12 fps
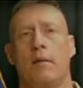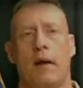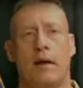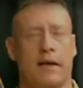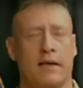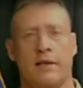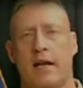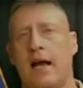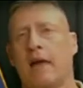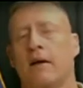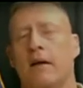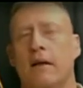Like I said,
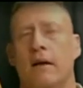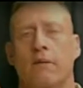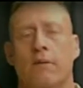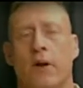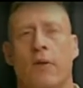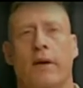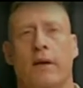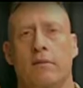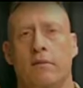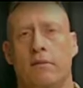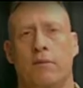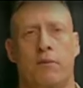we
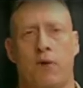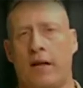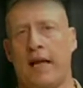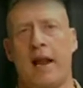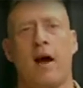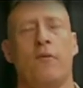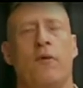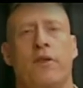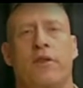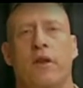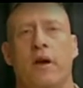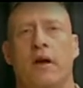can bring that up
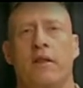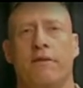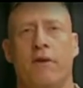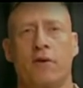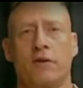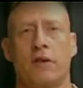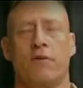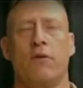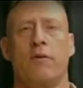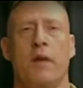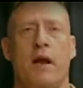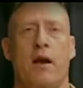with the folks in the
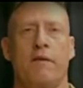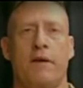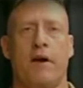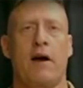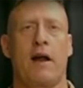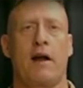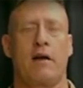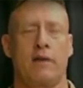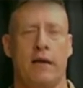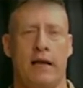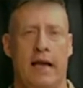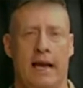room there and figure out
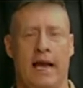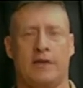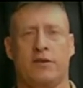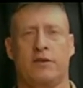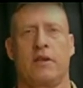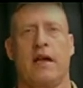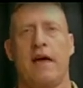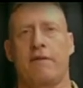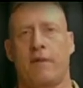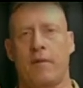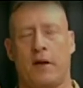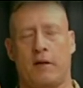an answer to that
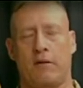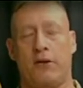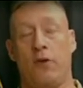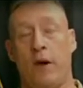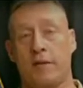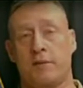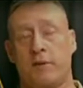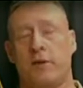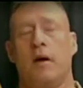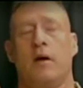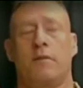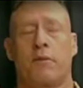from a U.S.
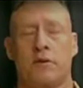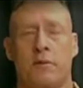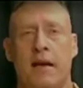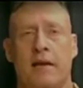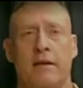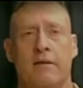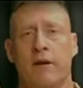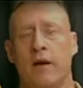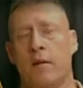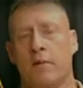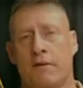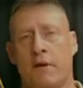Perspective.
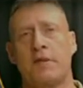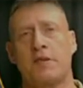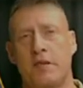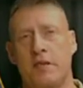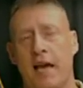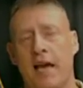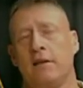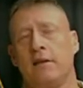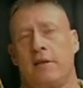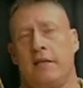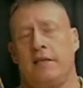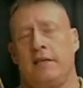But from the
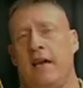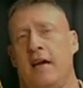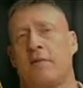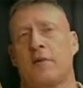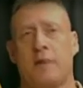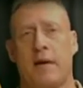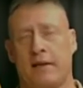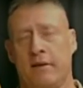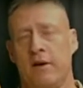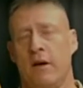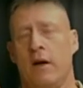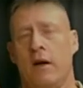CGTF
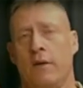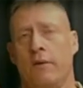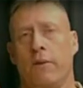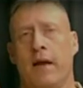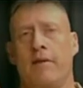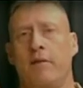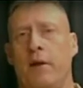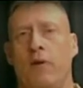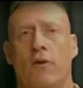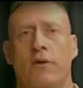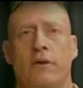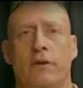perspective, we haven't been
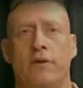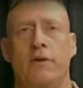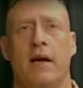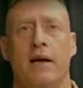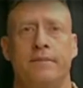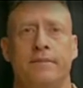ordered to do that.